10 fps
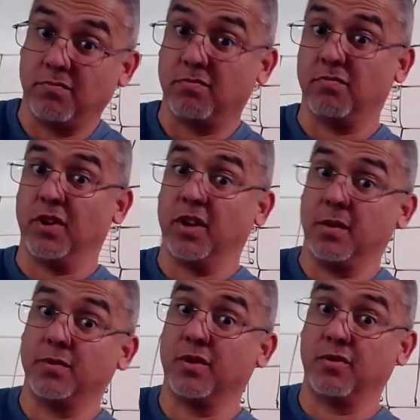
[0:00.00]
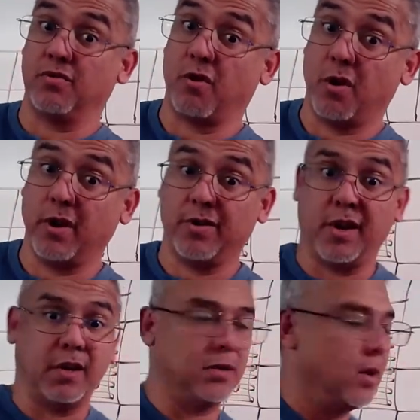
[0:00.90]
when it comes to drawing
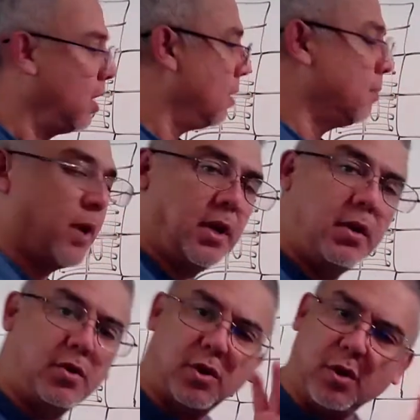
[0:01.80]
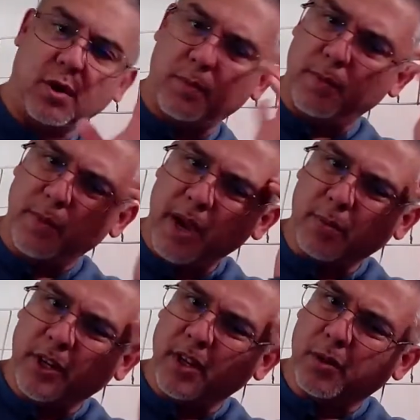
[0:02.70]
things, but you should be able to
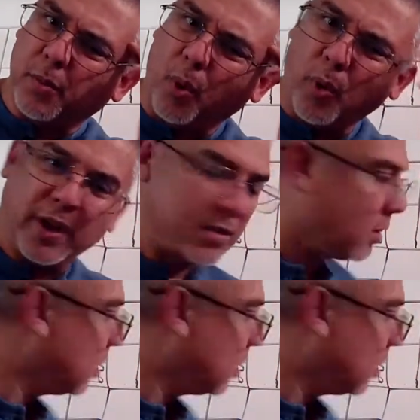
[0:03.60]
get the point.